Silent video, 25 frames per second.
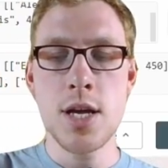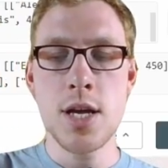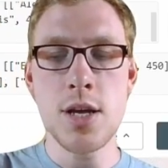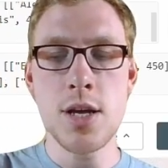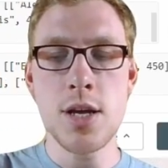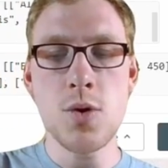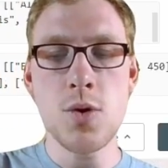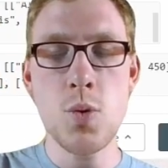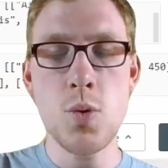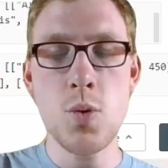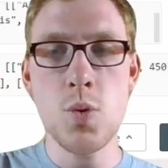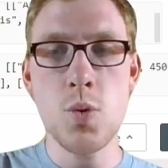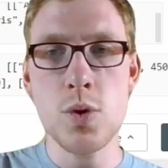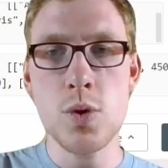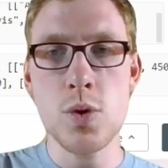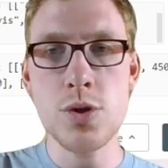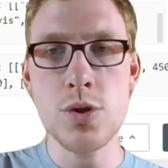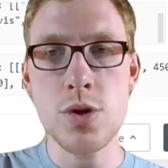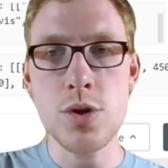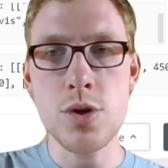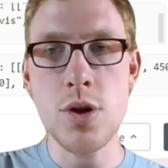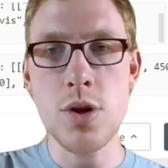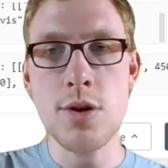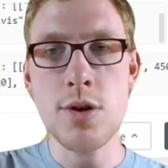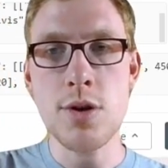you
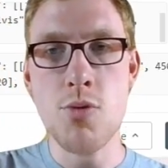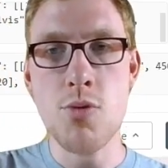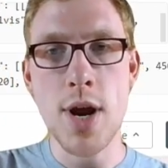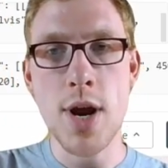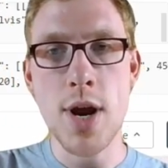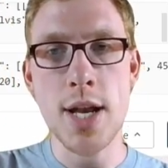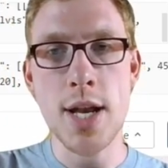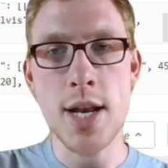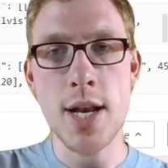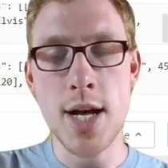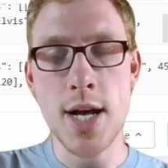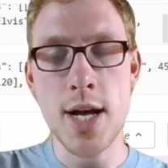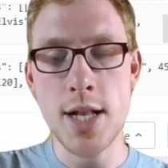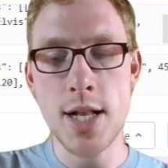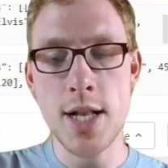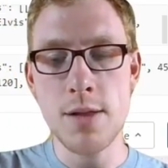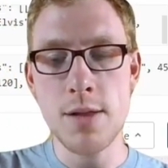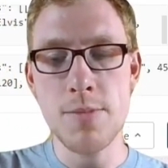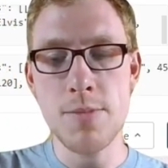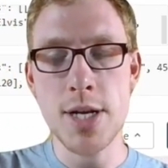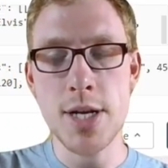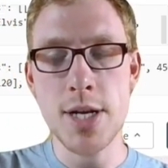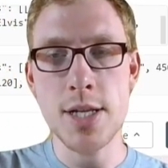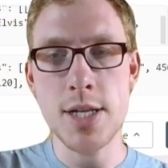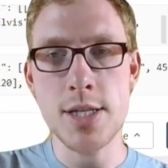should not write null,
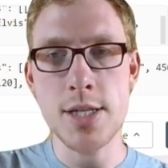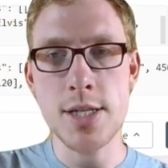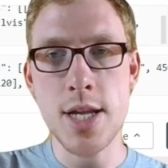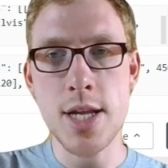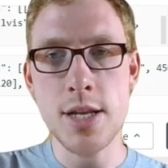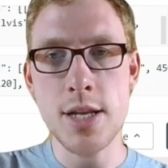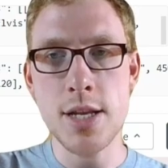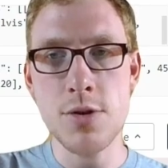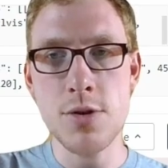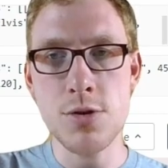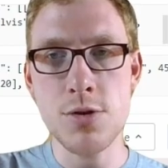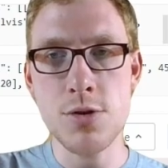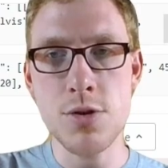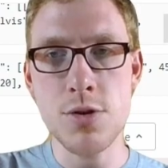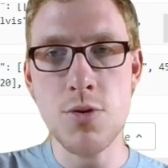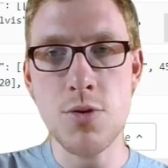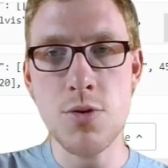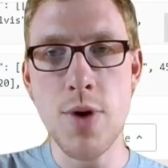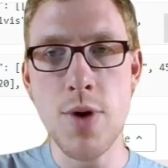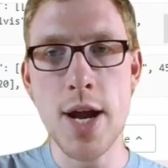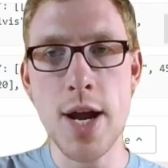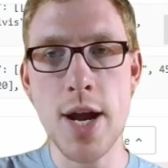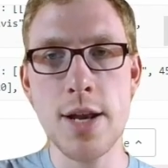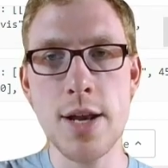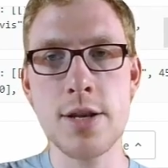but instead you should
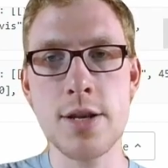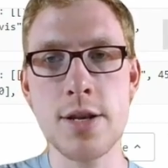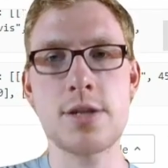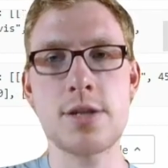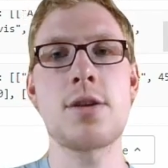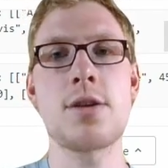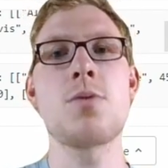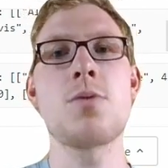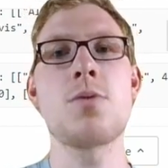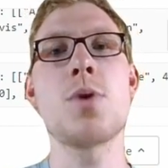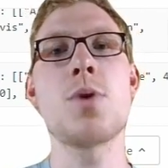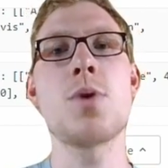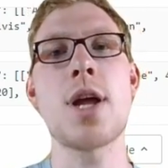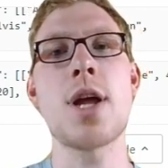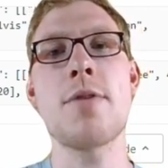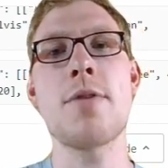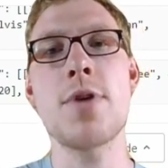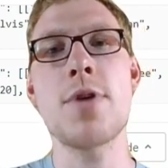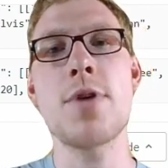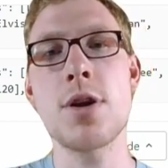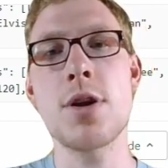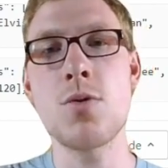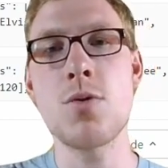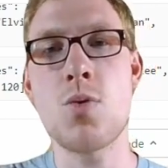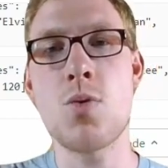write
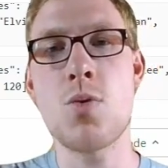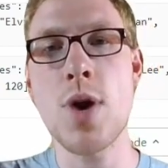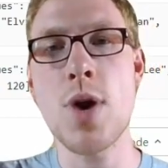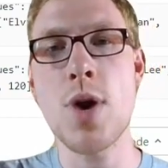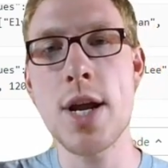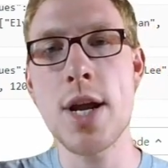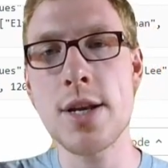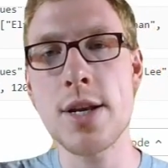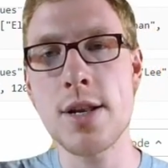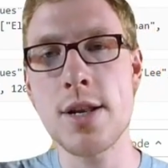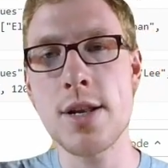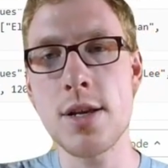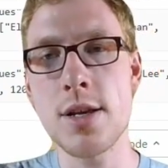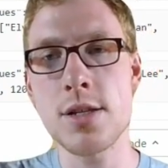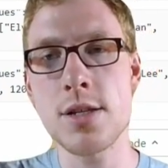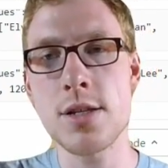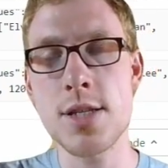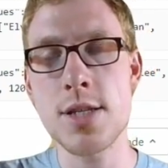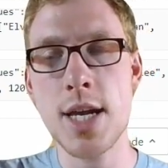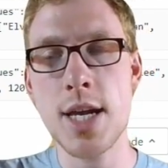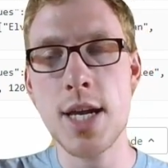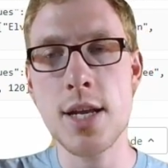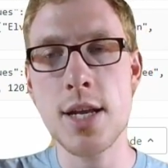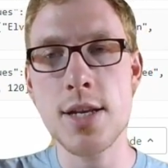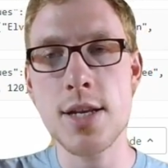whatever you write in the
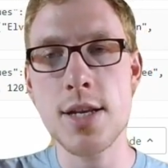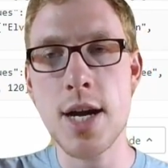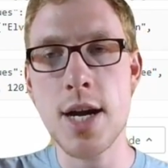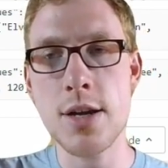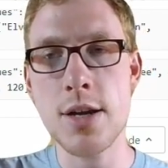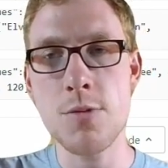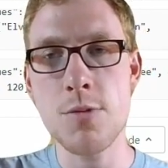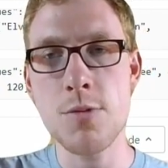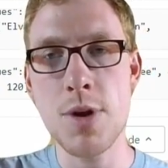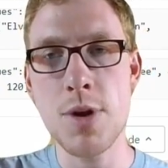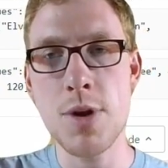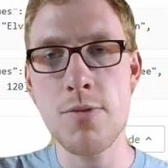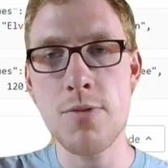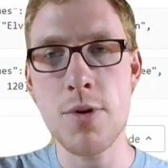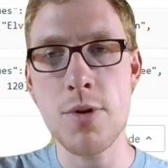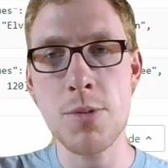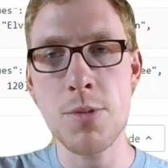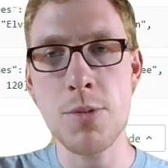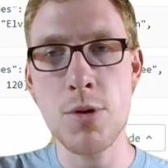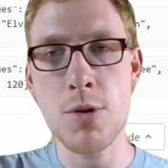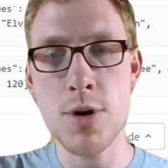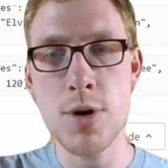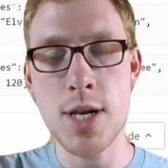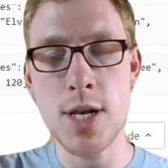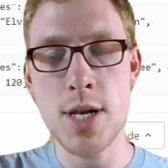second argument from
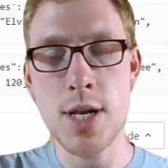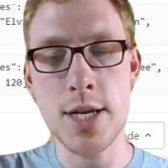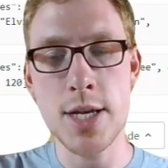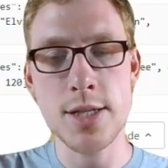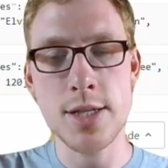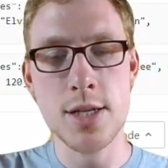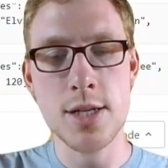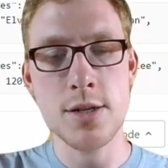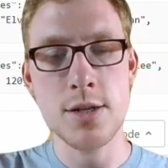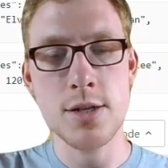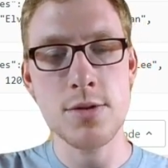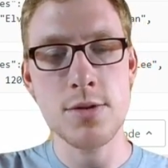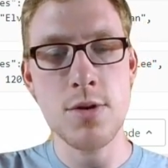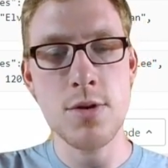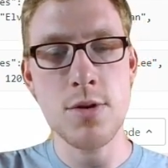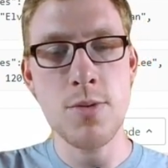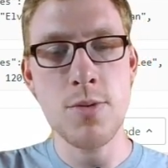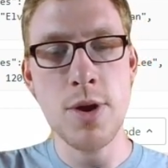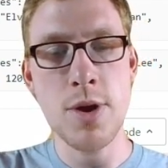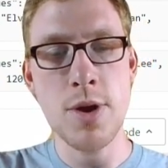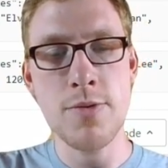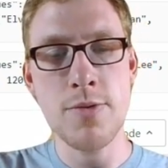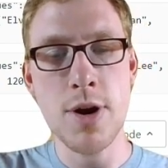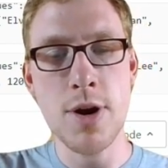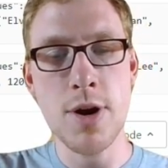coalesce. So
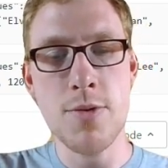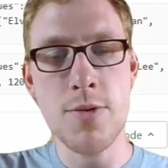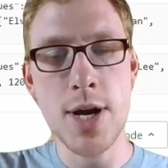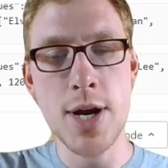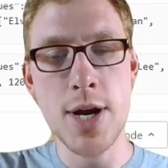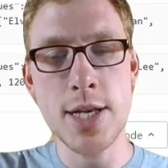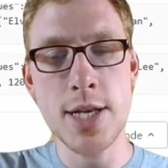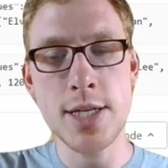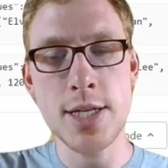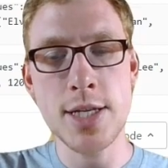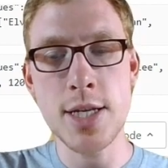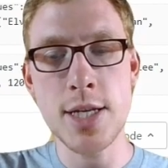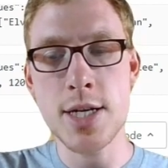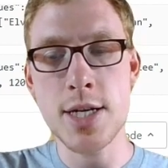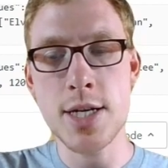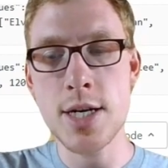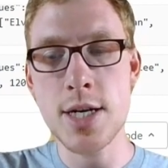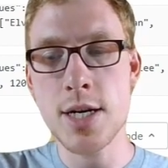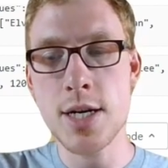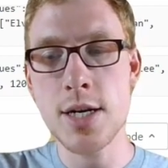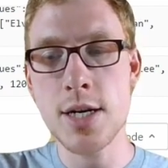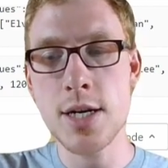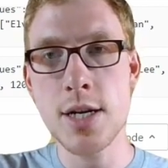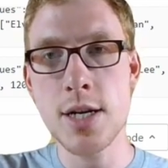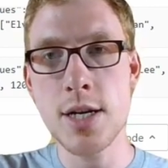if I write
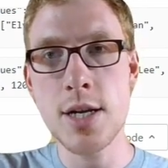here,